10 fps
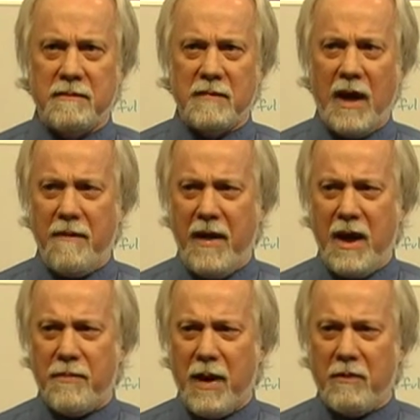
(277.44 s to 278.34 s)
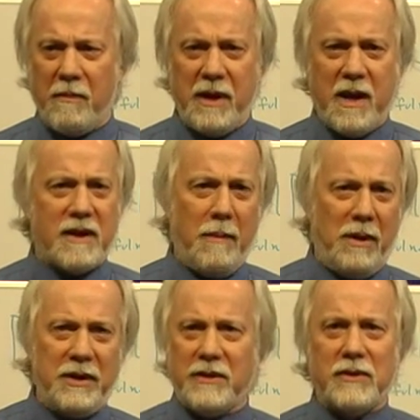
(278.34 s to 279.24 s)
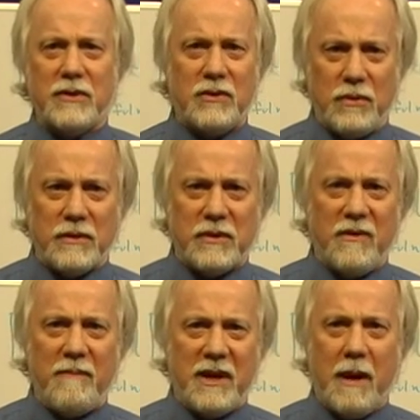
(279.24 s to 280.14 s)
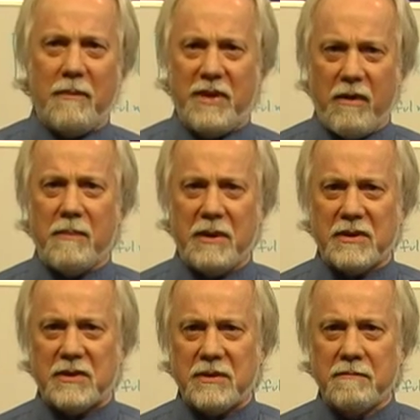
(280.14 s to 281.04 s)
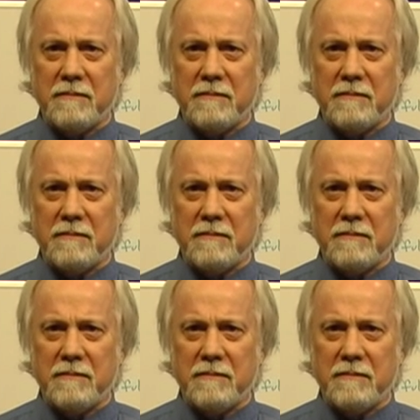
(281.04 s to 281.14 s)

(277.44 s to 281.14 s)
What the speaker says: I've had probably a couple dozen students who have become therapists.